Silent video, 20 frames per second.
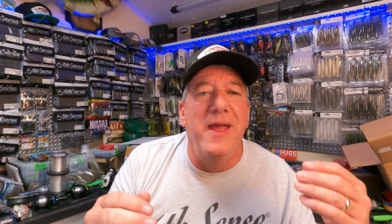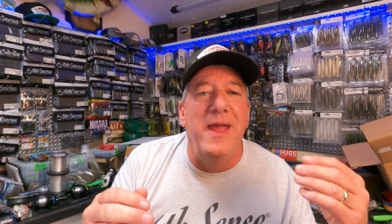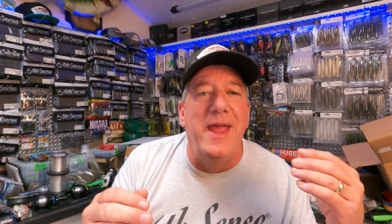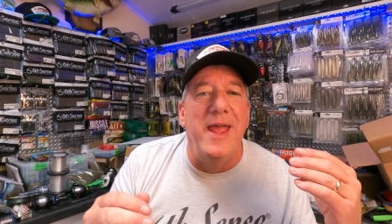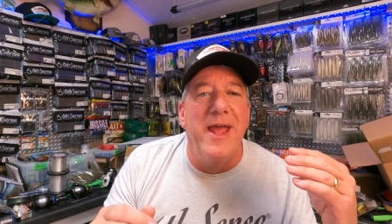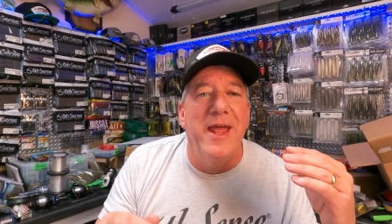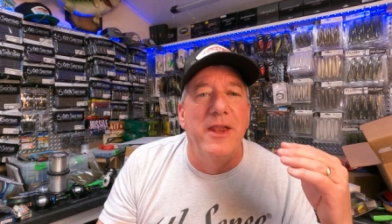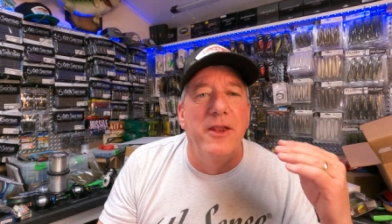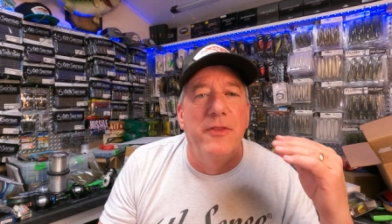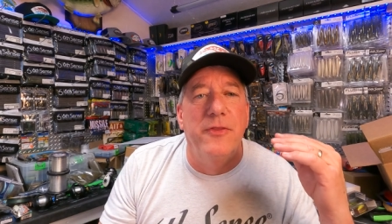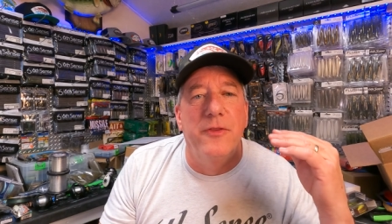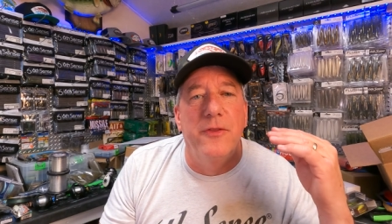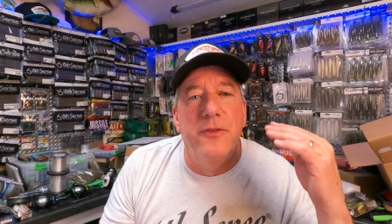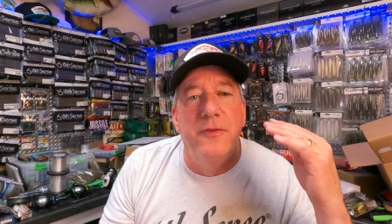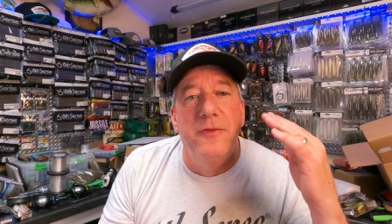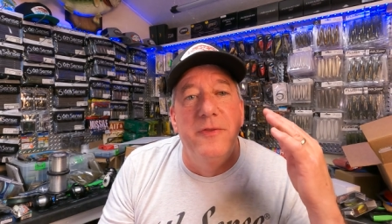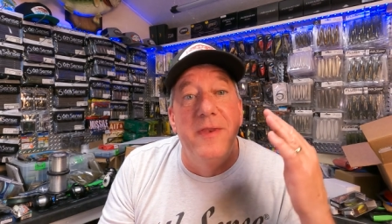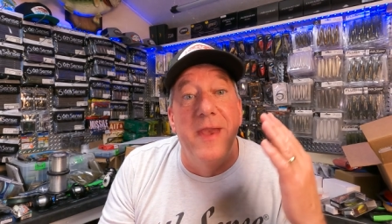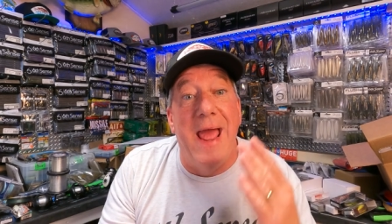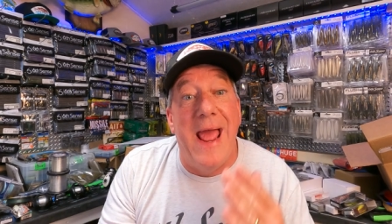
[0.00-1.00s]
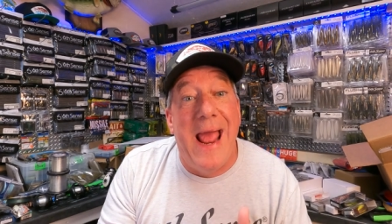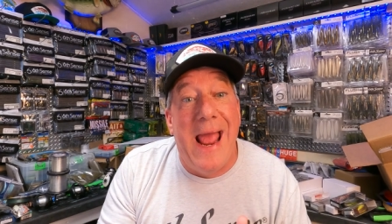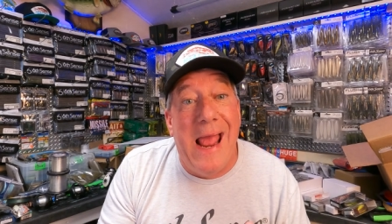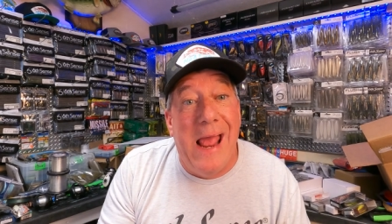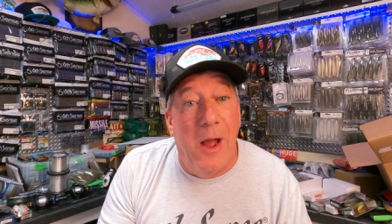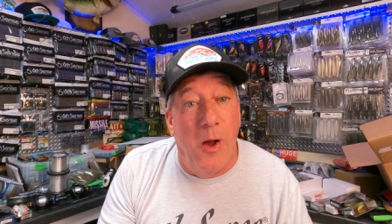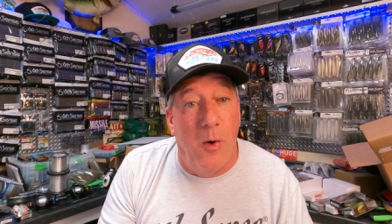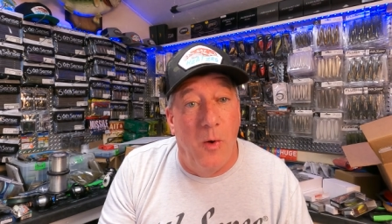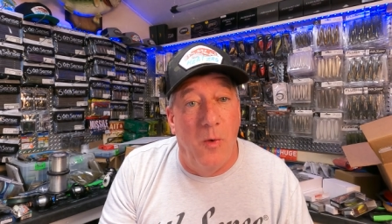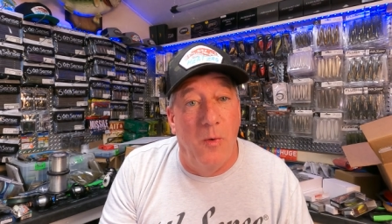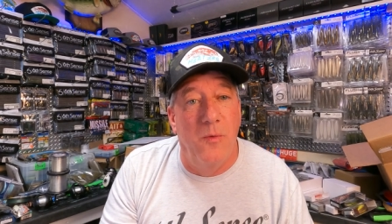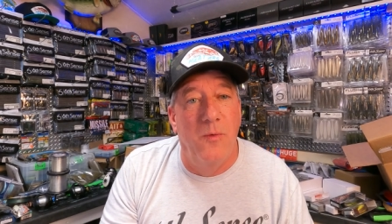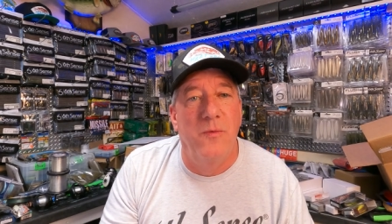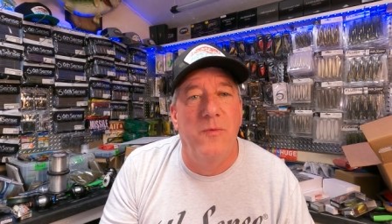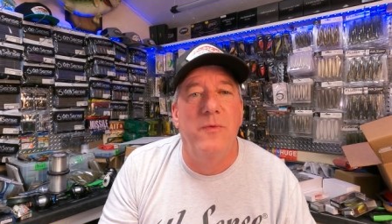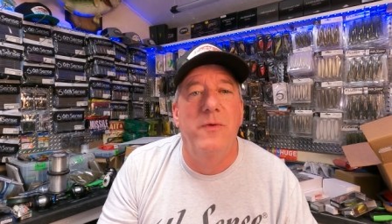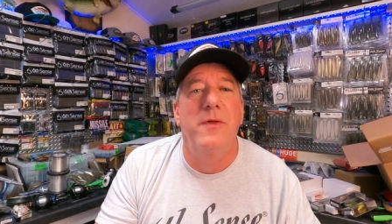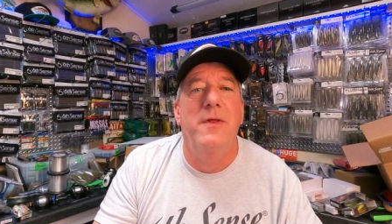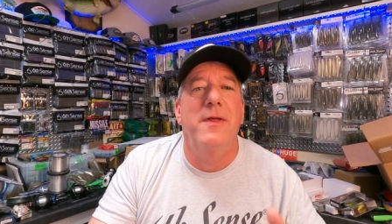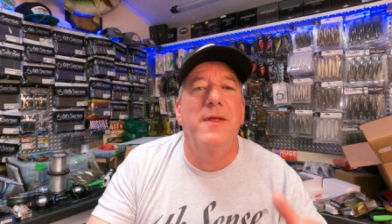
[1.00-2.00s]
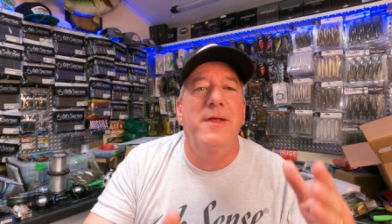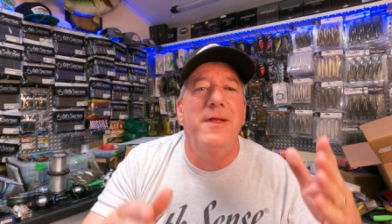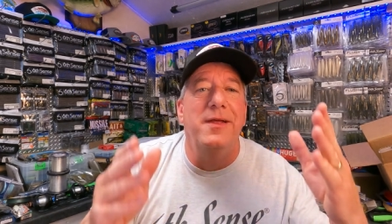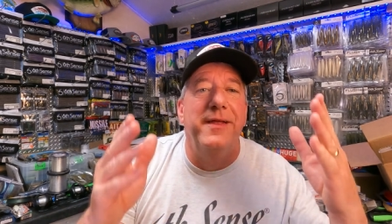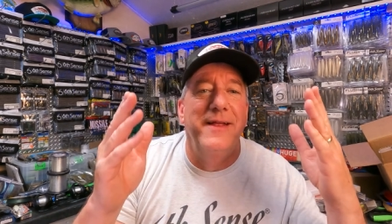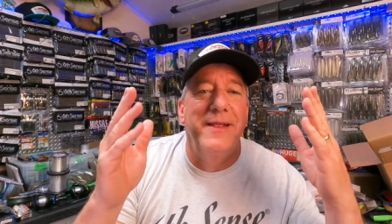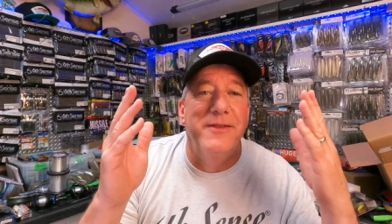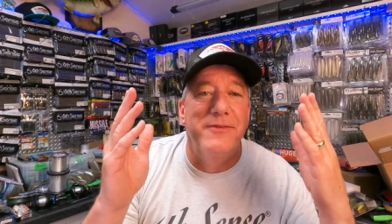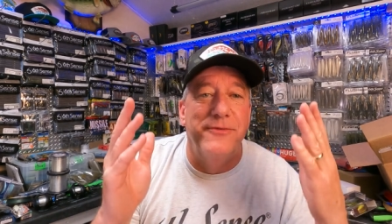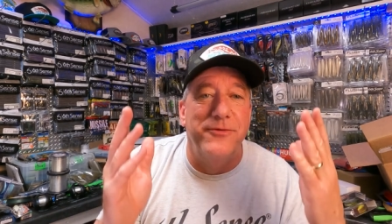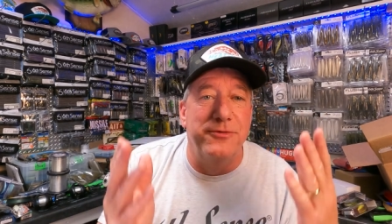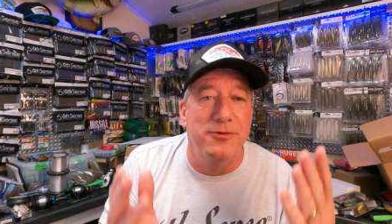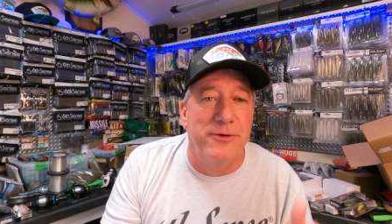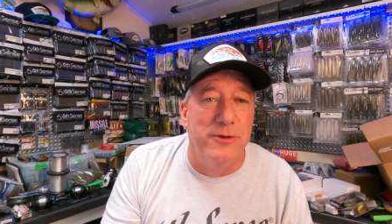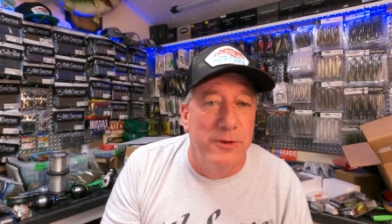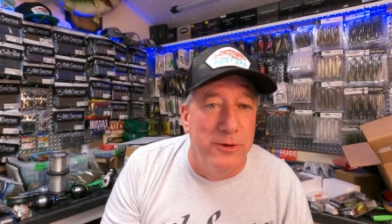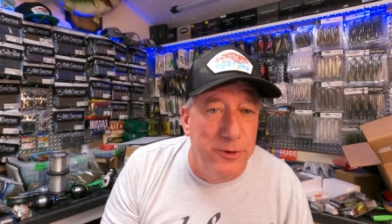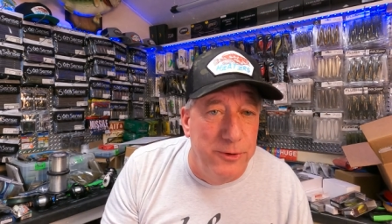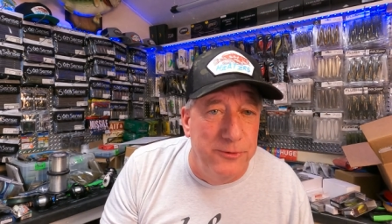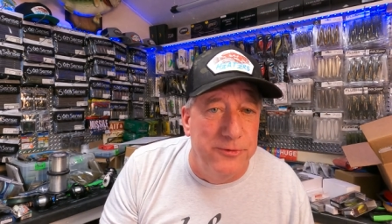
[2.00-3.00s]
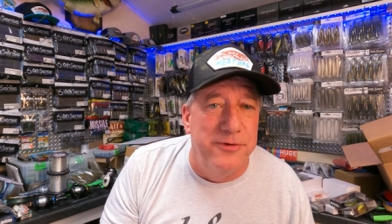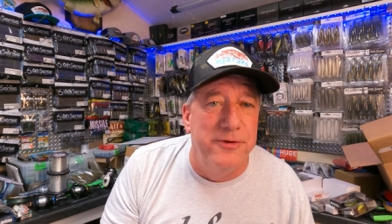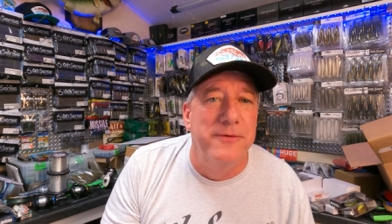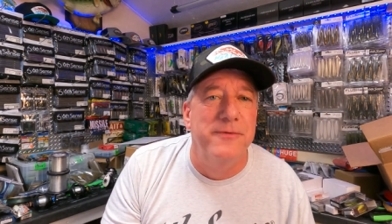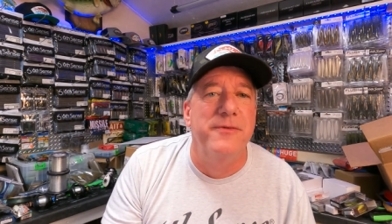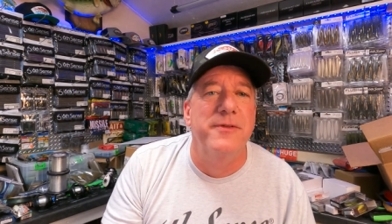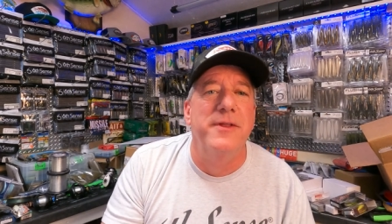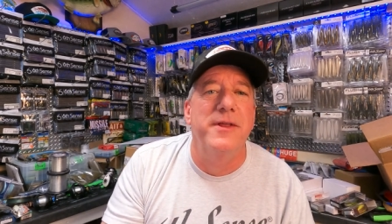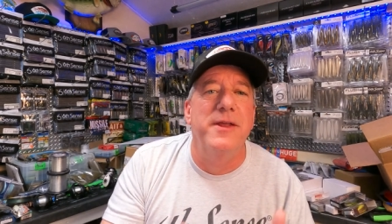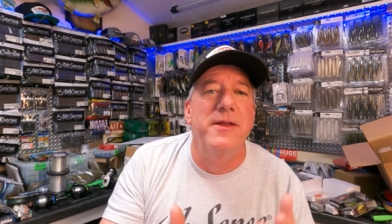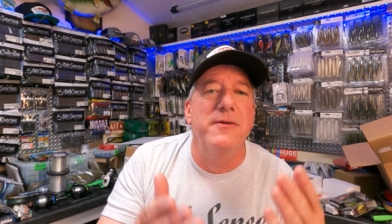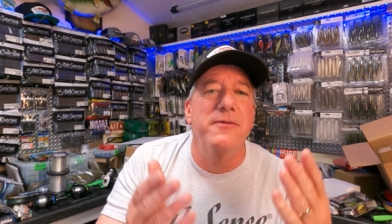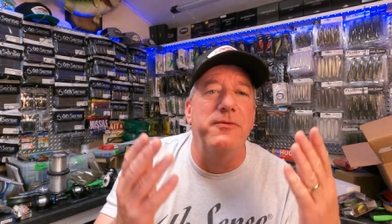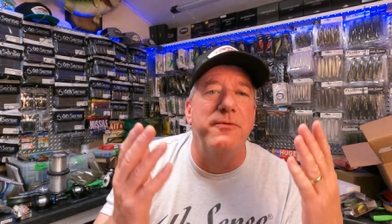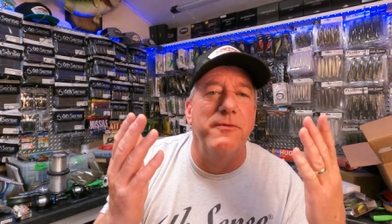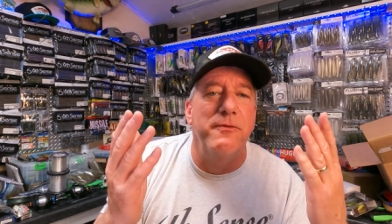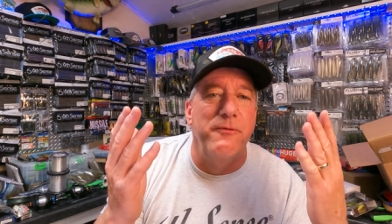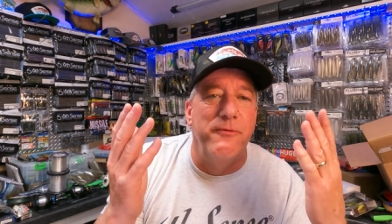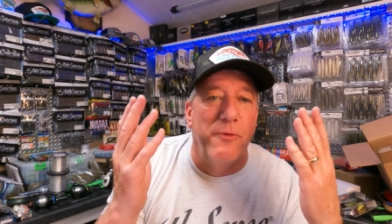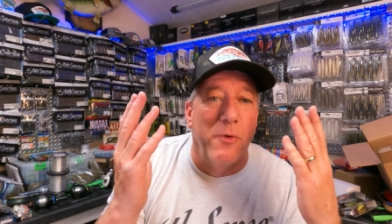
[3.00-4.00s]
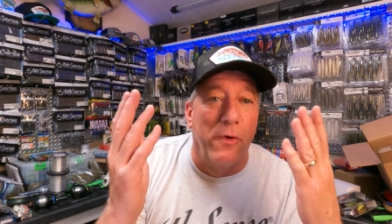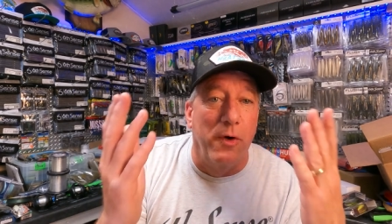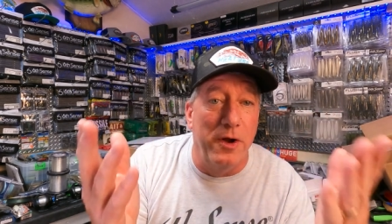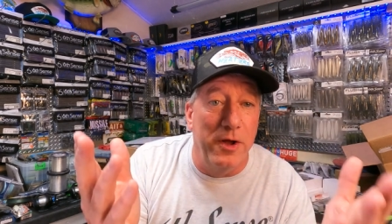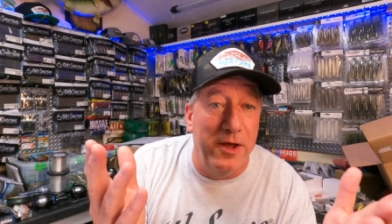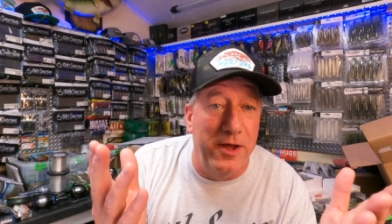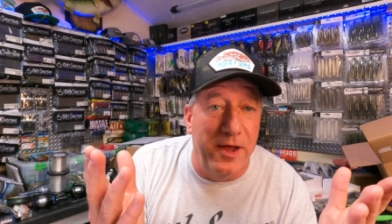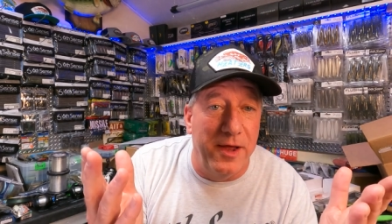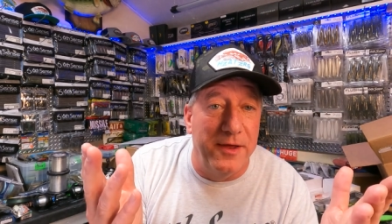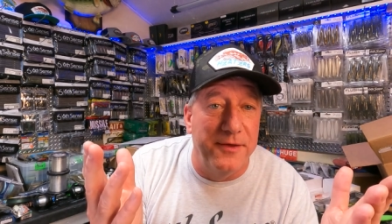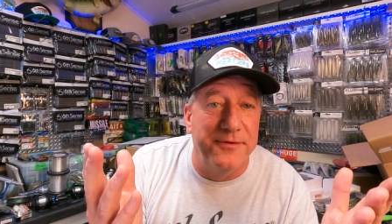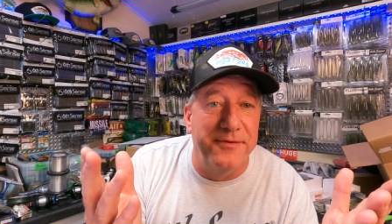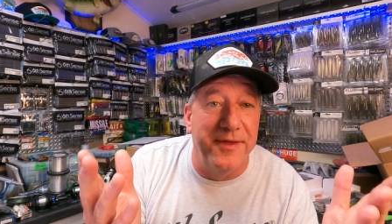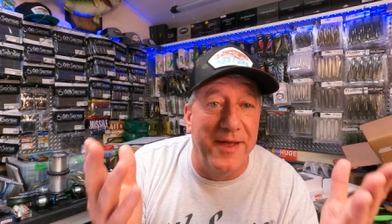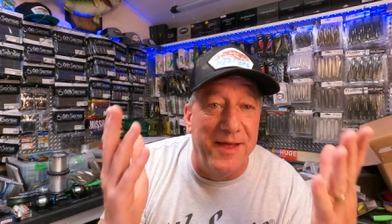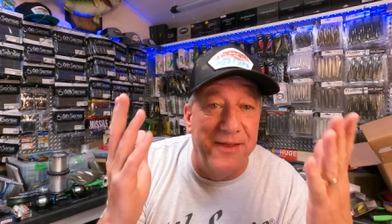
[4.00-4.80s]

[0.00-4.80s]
And now, exclusively for us